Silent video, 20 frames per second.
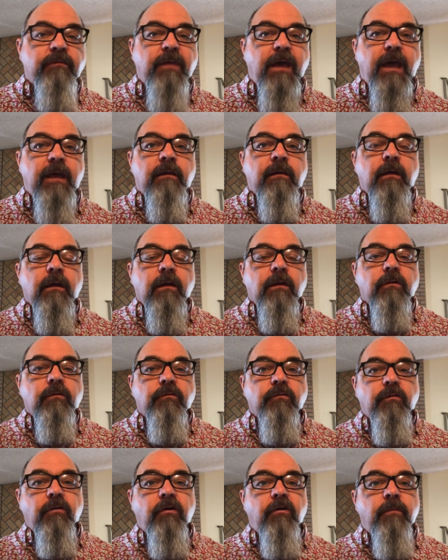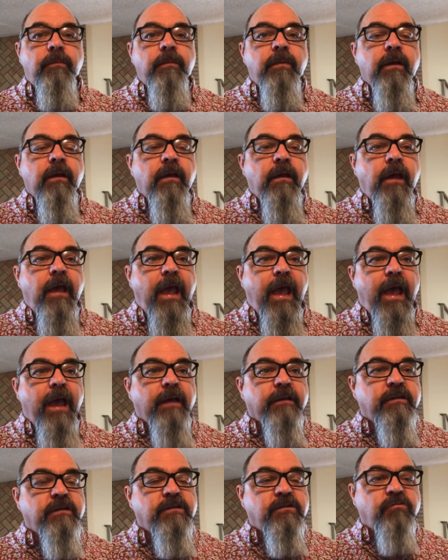that group
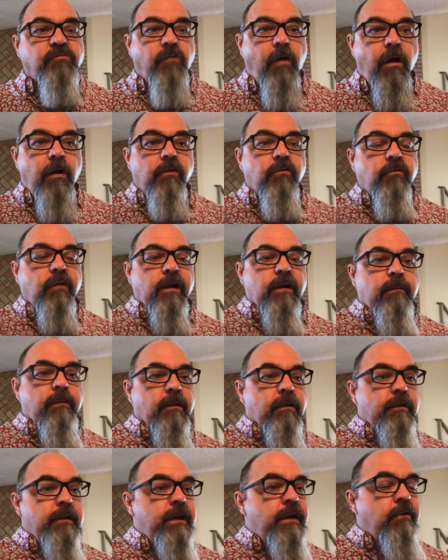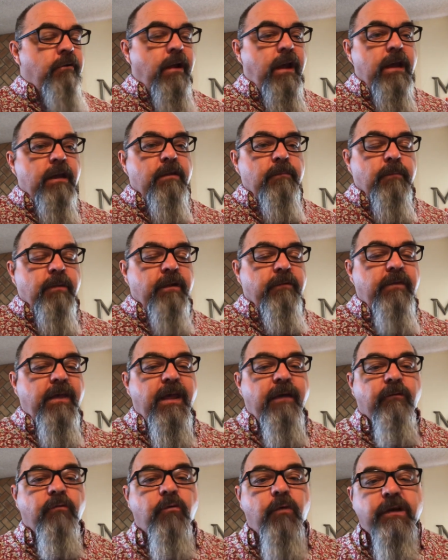has strong credibility, great. But if they
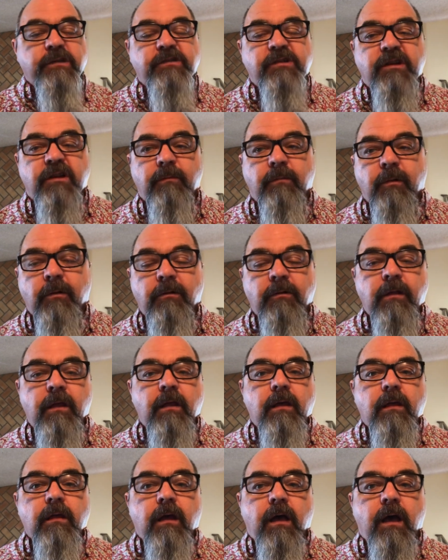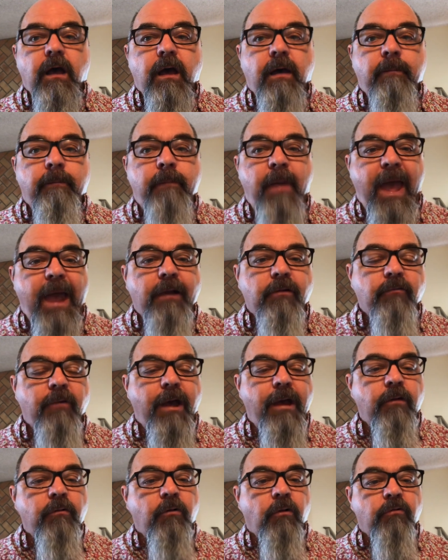have questionable uh,
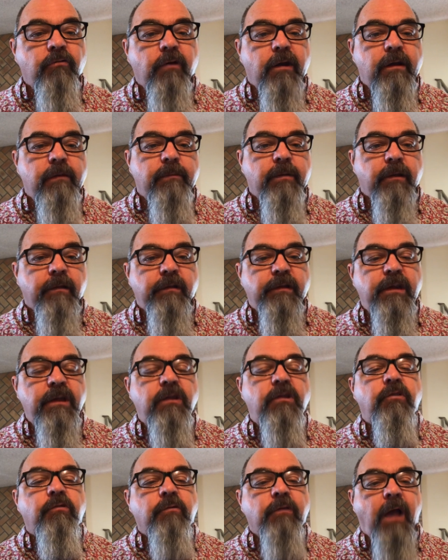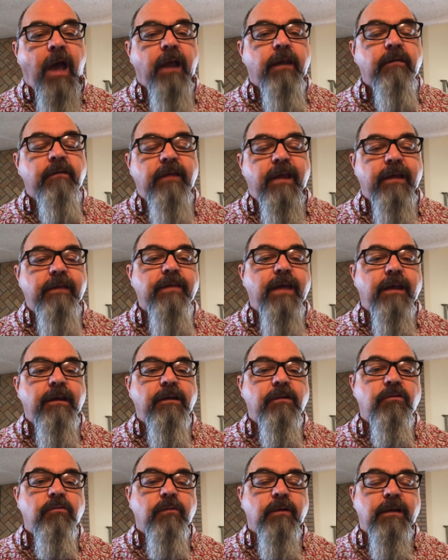background or credibility, you have got to take that
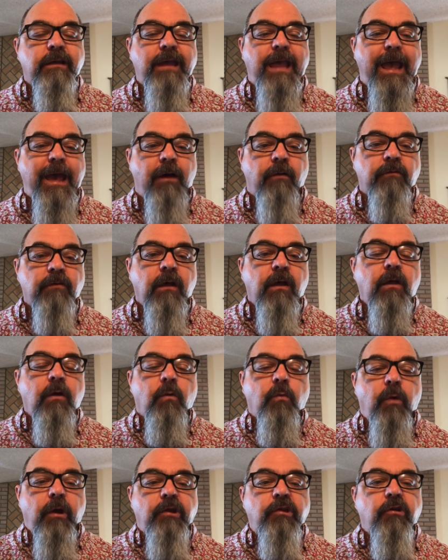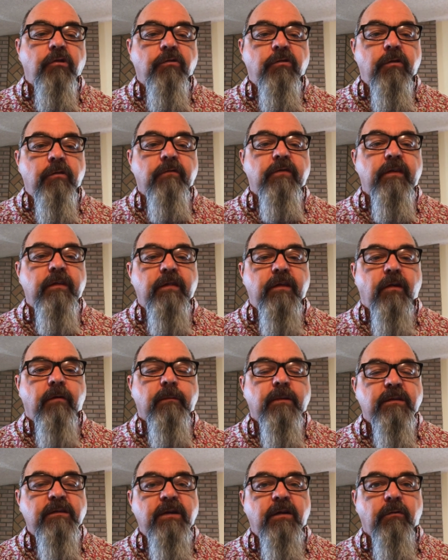into account when you're using their
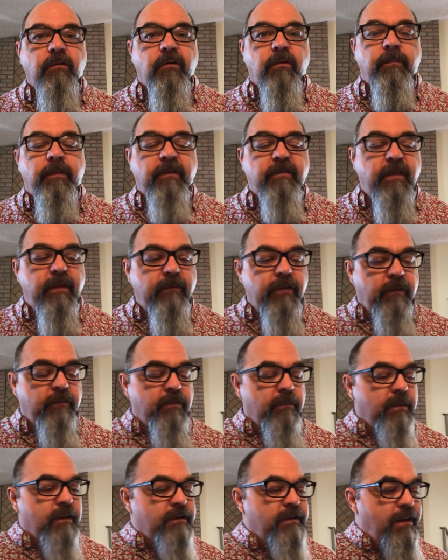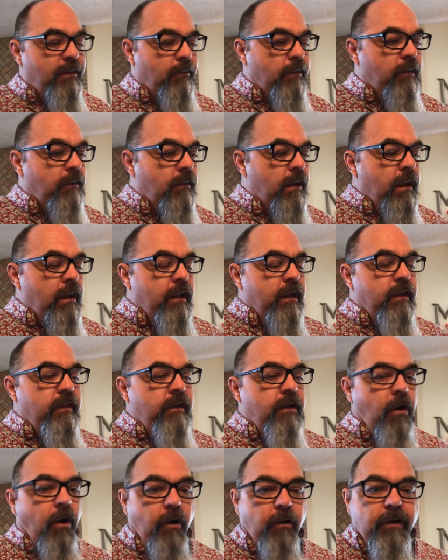material. Because even if the material in
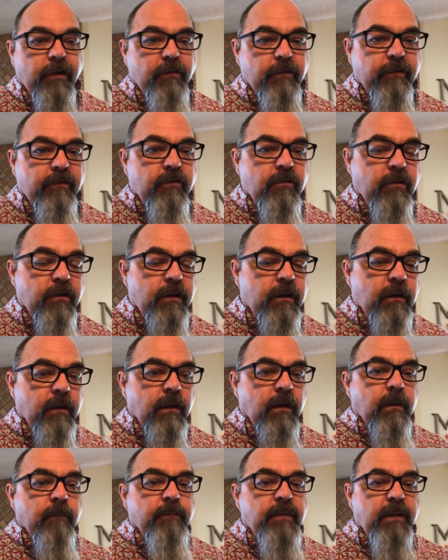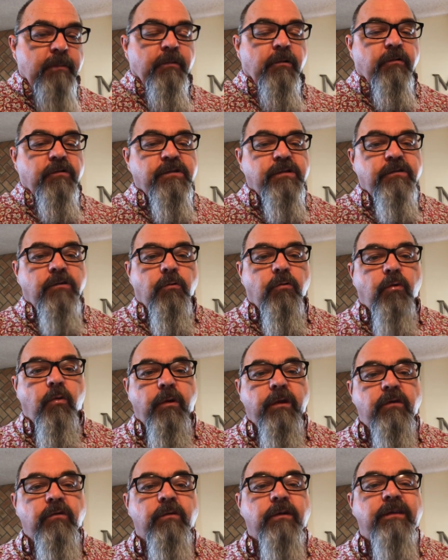the article is good, people are still
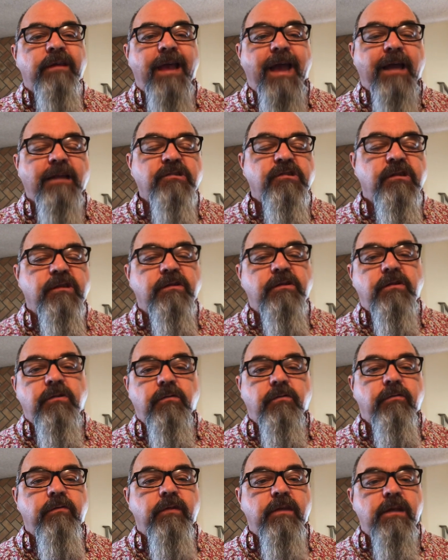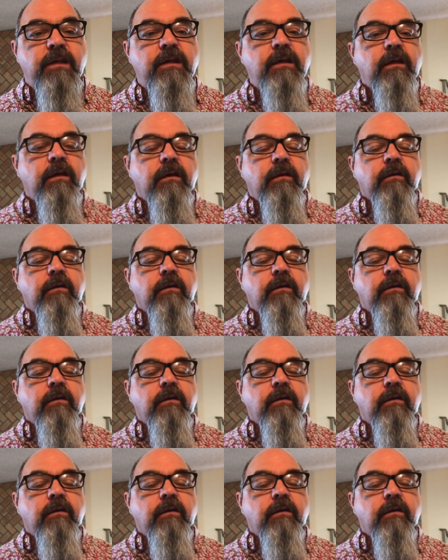going to attach it to the